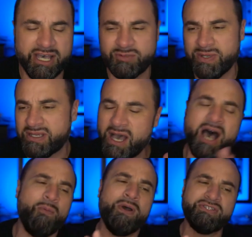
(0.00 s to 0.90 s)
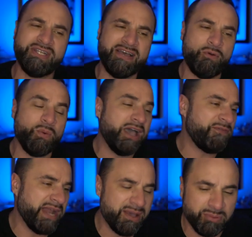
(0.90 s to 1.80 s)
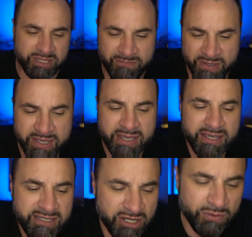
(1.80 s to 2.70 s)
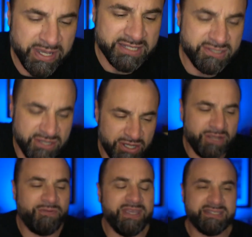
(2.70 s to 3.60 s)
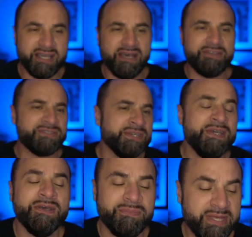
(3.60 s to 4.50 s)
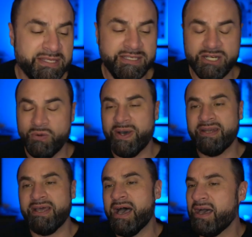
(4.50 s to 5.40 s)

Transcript: husband. God wants you to have a wife. And I believe, you know, it's good if he does. But you know what?